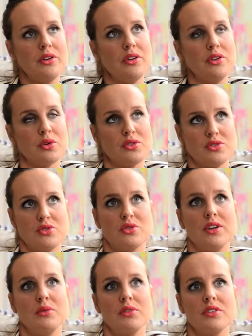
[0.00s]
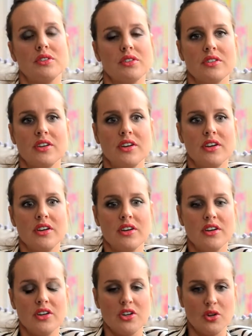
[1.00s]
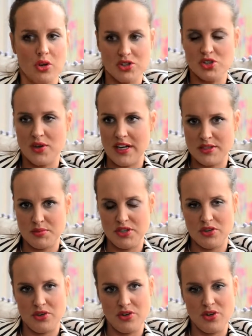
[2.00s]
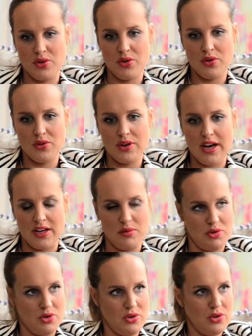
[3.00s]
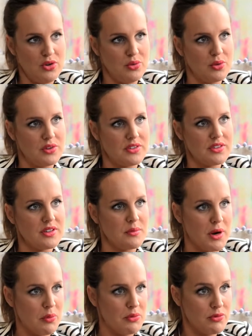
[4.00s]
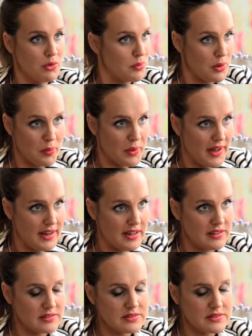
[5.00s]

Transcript: your story was, you lost your husband on your honeymoon, who was a Melbourne football player.